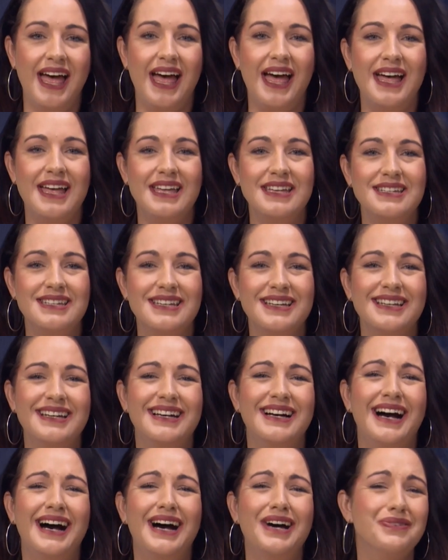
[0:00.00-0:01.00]
And
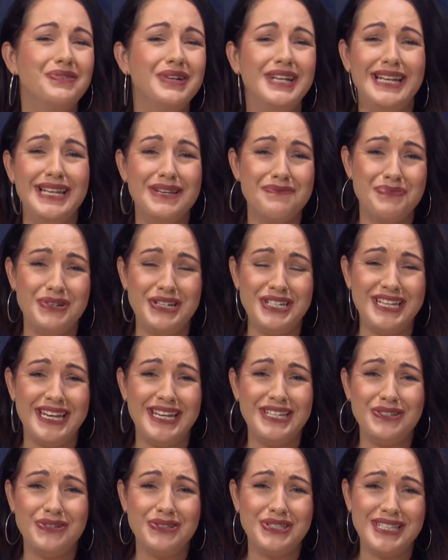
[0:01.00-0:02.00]
I really
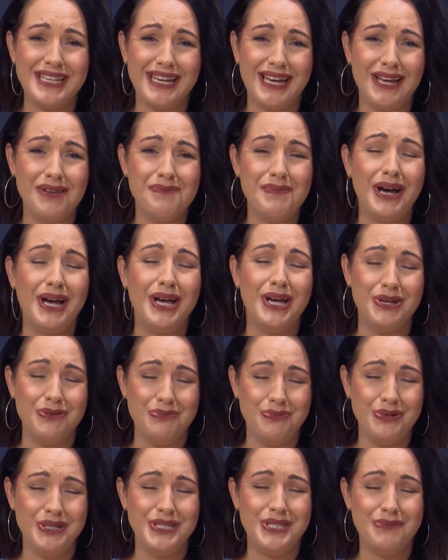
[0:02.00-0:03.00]
appreciate your time. I
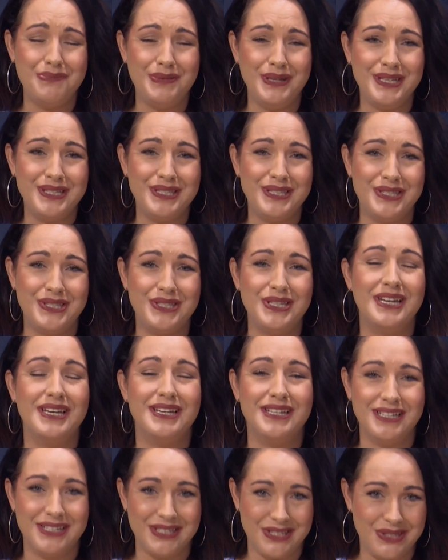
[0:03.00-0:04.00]
hope we speak
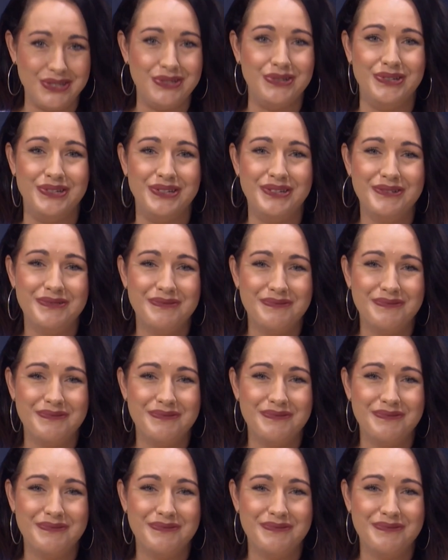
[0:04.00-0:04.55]
soon.